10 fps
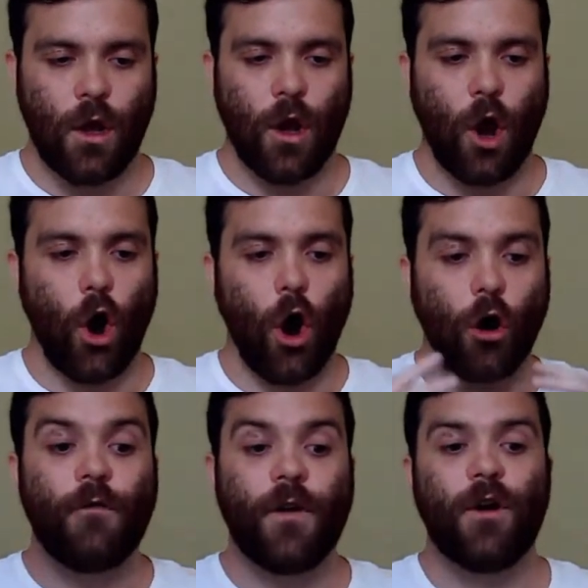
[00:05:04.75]

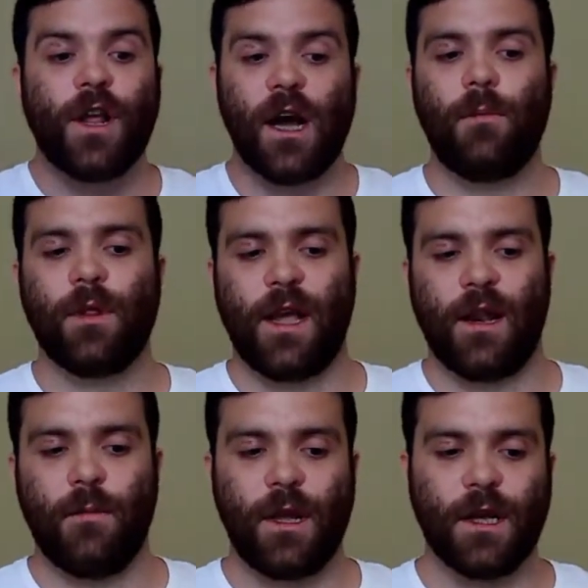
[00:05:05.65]
are very
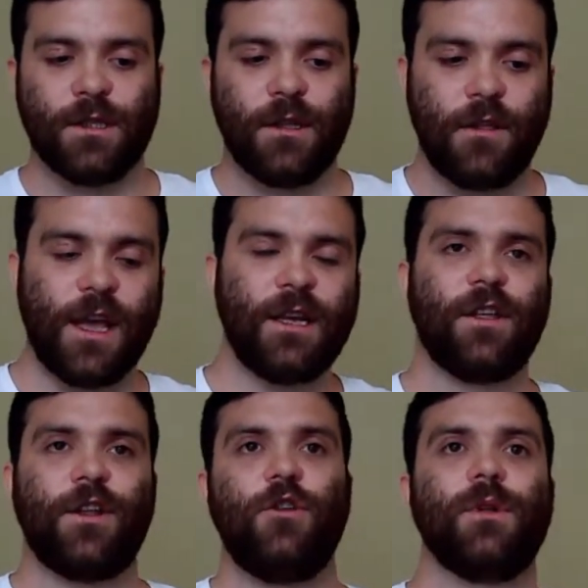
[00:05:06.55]
complicated, because the things
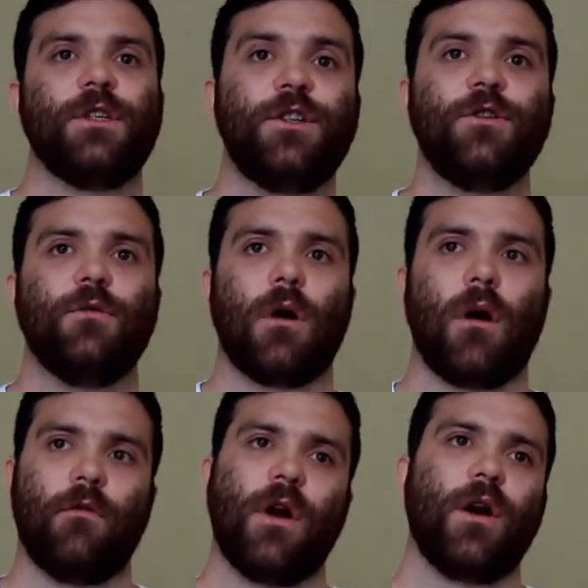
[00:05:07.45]
that humans do
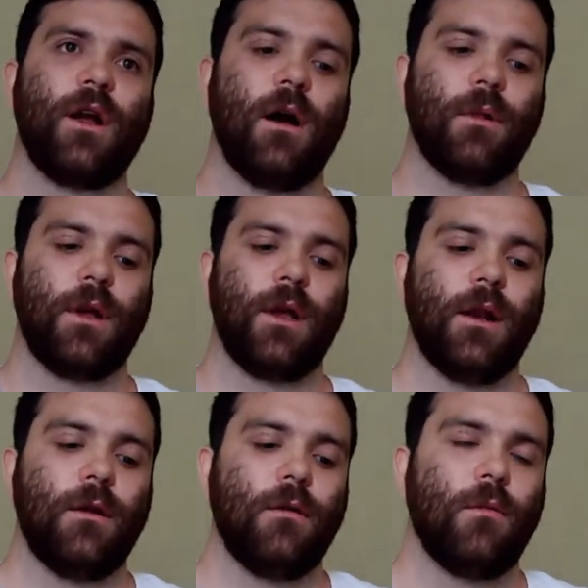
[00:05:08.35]
are very
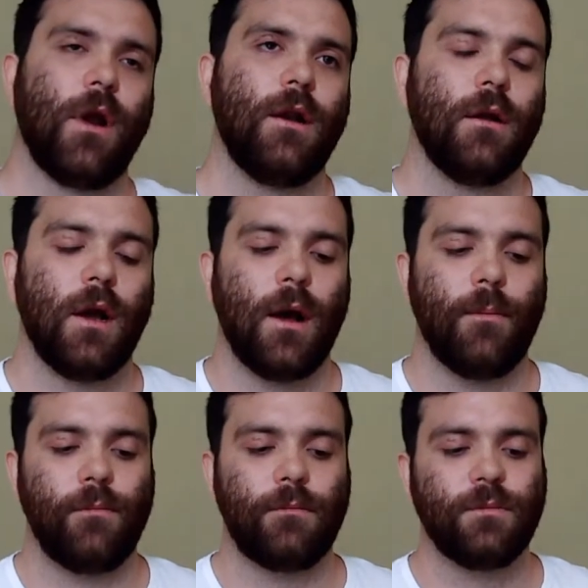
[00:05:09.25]
complicated, right?
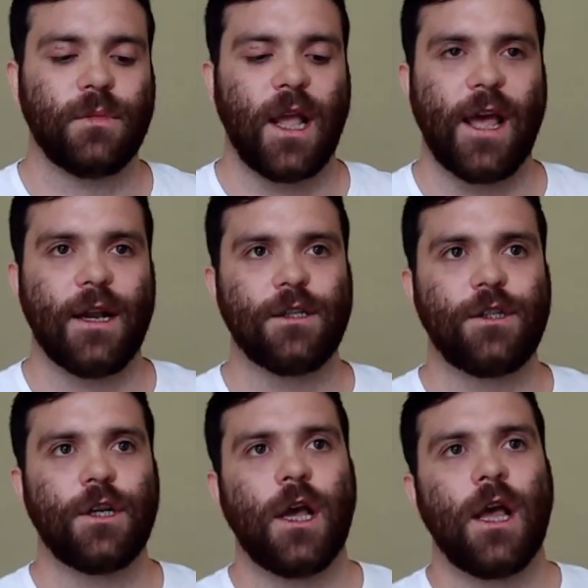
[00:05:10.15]
And
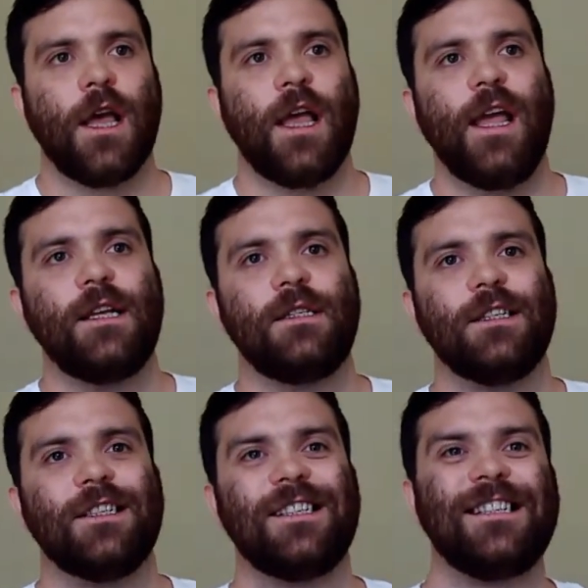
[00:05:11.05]
it
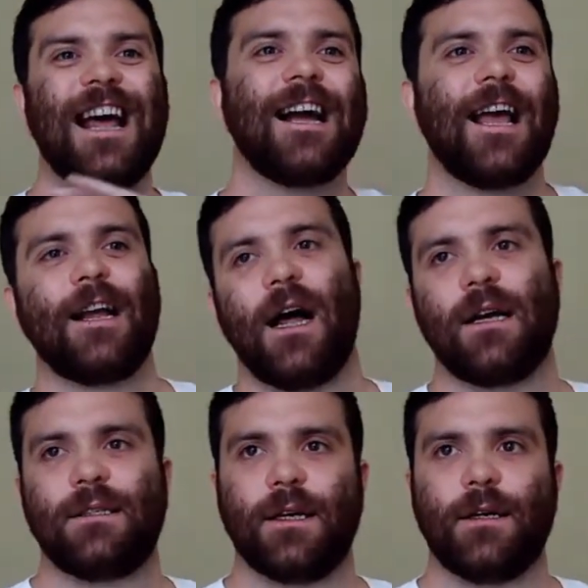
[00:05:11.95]
is stack
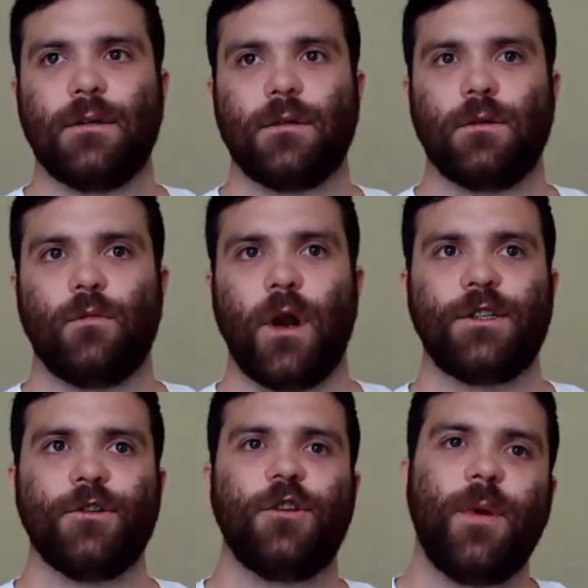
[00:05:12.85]
agnostic, right?
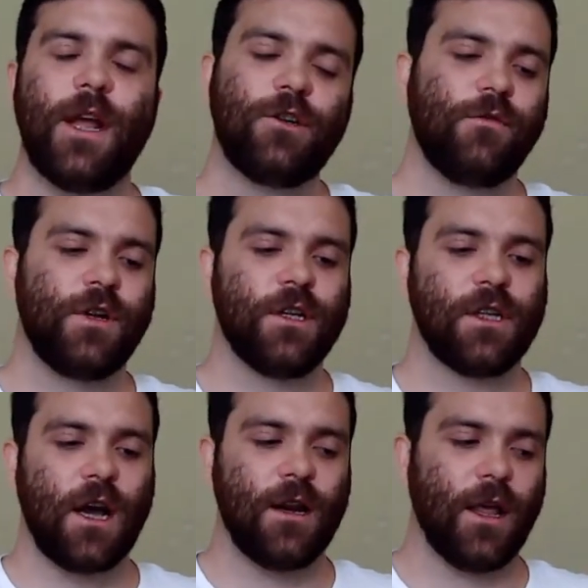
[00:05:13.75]
So domain-driven
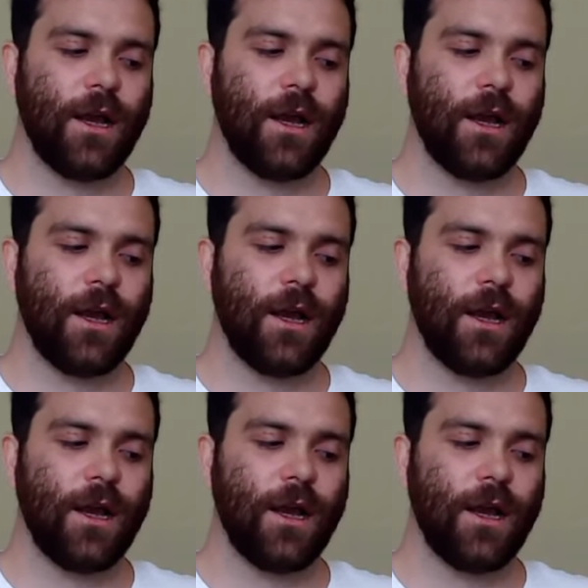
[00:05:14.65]
design,